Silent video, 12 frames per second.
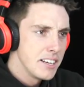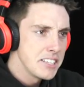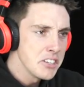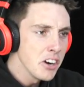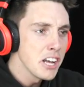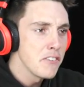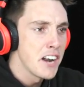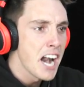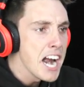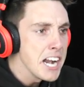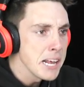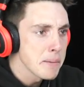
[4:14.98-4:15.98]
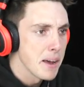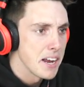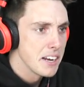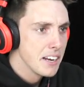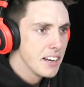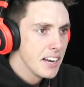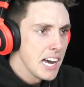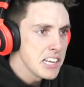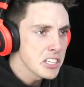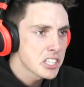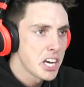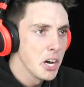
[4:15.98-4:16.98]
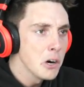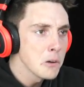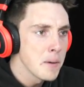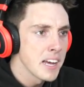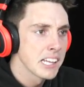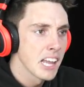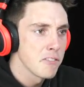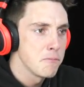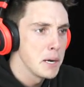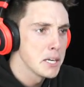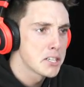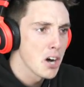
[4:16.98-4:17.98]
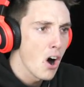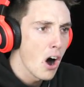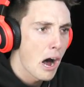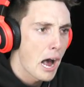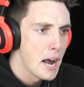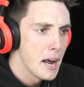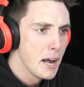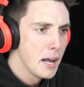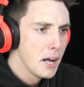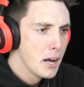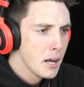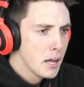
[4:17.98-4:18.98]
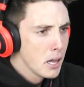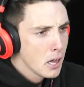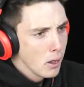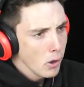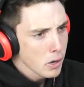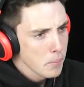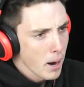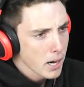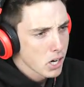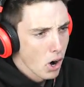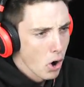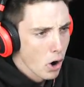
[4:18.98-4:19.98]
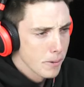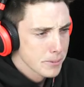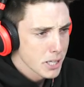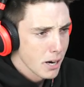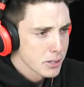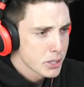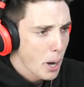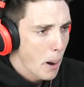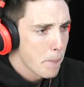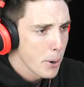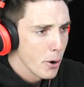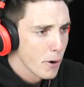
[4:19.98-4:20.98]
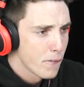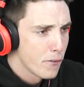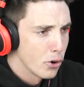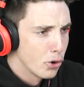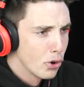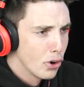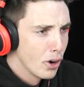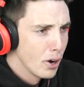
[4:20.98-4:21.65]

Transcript: He's not even eating me. He just killed me and left me to die. Look at my corpse. I was so beautiful.